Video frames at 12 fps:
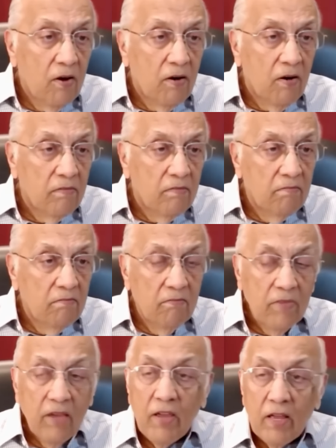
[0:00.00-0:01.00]
or
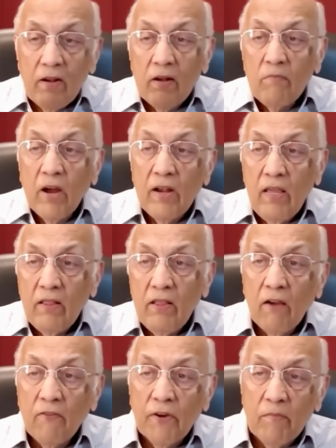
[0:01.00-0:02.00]
giving a little money in
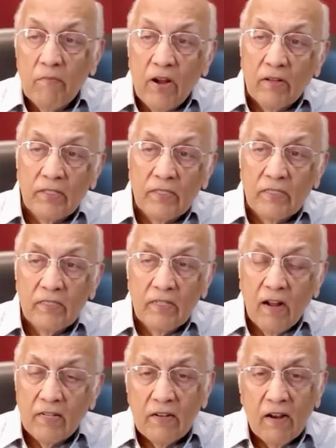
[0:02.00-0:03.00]
the offering box.
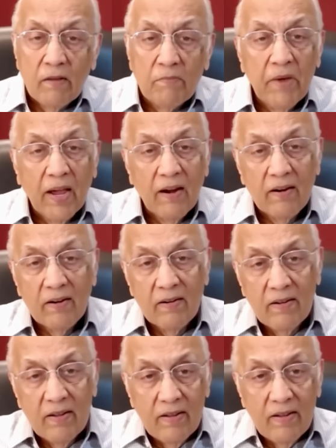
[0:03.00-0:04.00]
God's not a
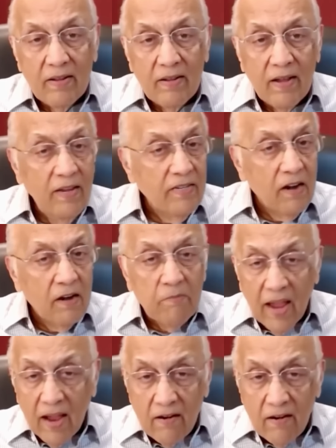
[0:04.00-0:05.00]
beggar, and he's
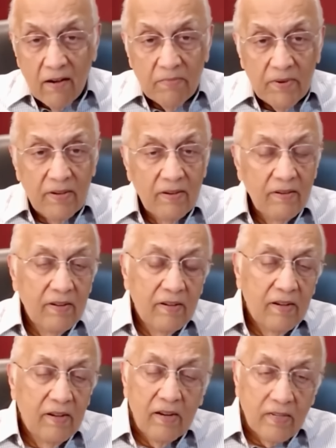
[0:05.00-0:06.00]
not bankrupt.
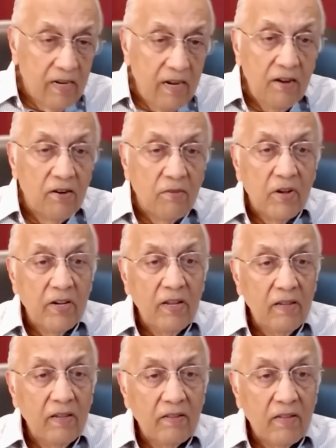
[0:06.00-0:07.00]
He doesn't need your
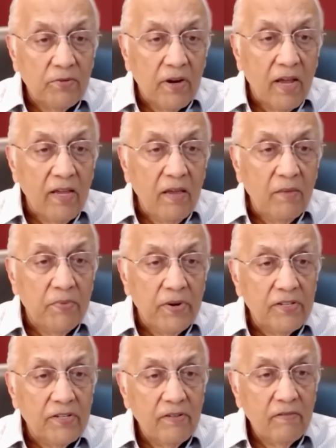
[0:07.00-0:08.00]
money. That's what I keep
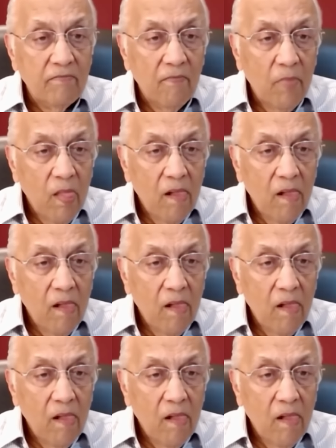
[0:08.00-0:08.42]
preaching.